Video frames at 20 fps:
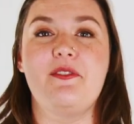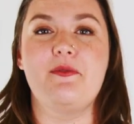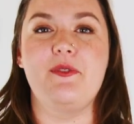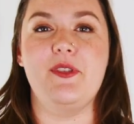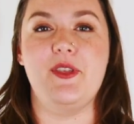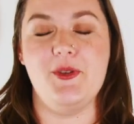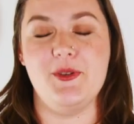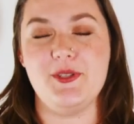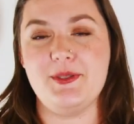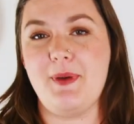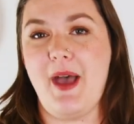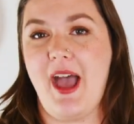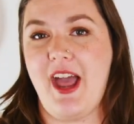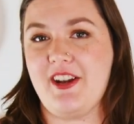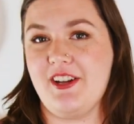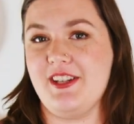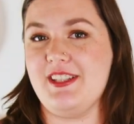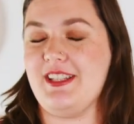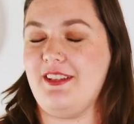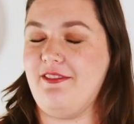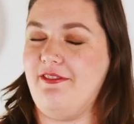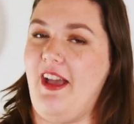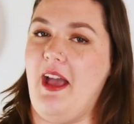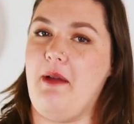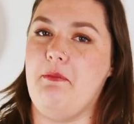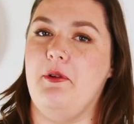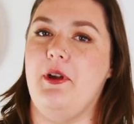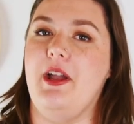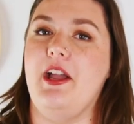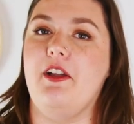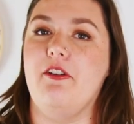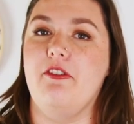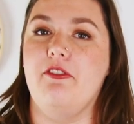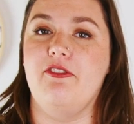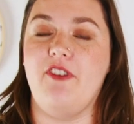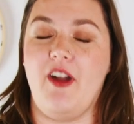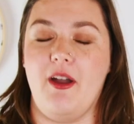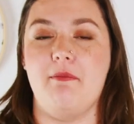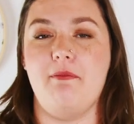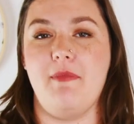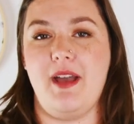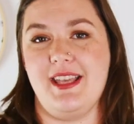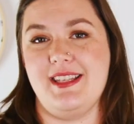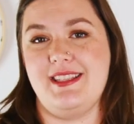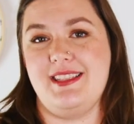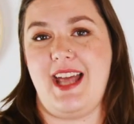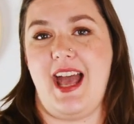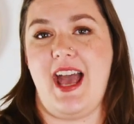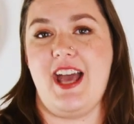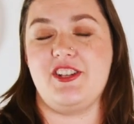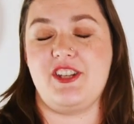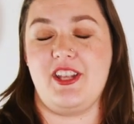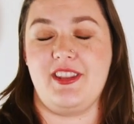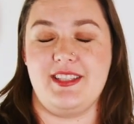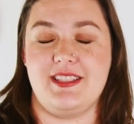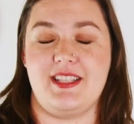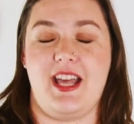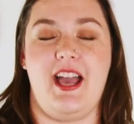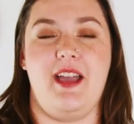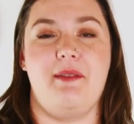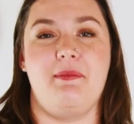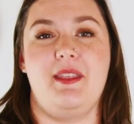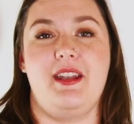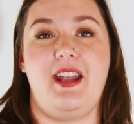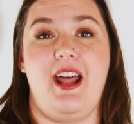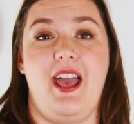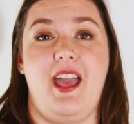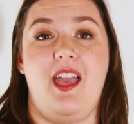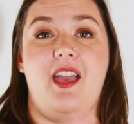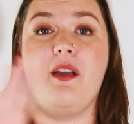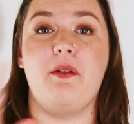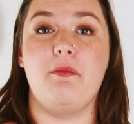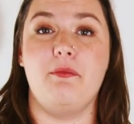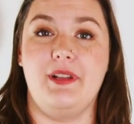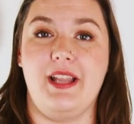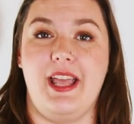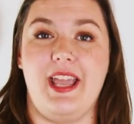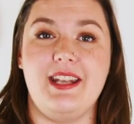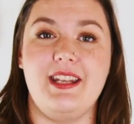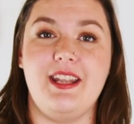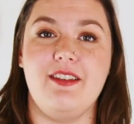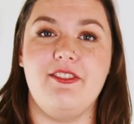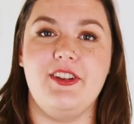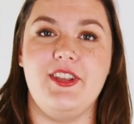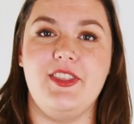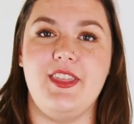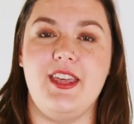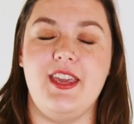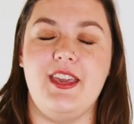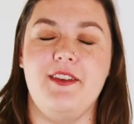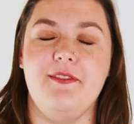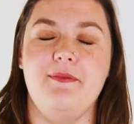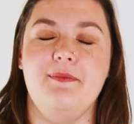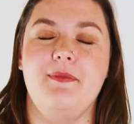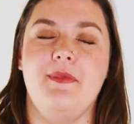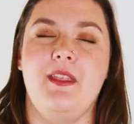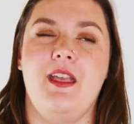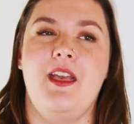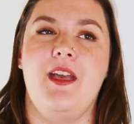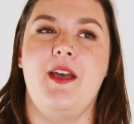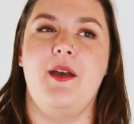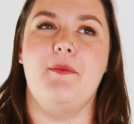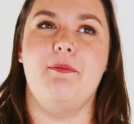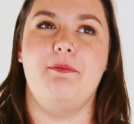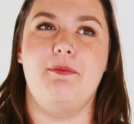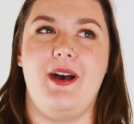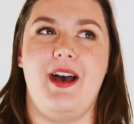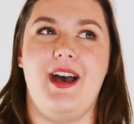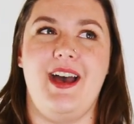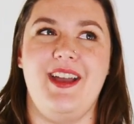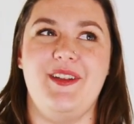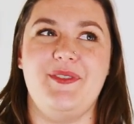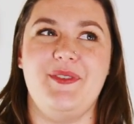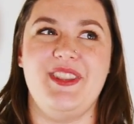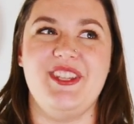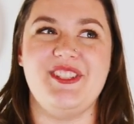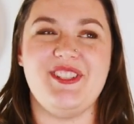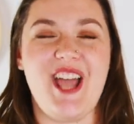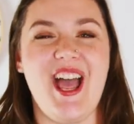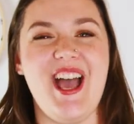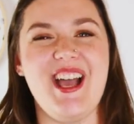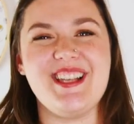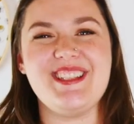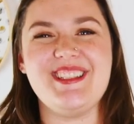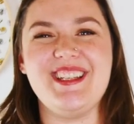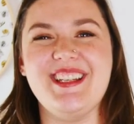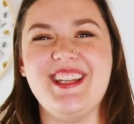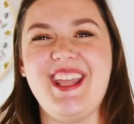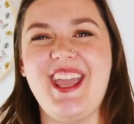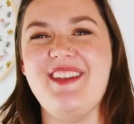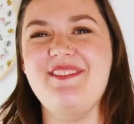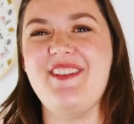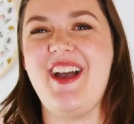use patterns and fabric from my stash at the time that I planned everything. But when the Jackson came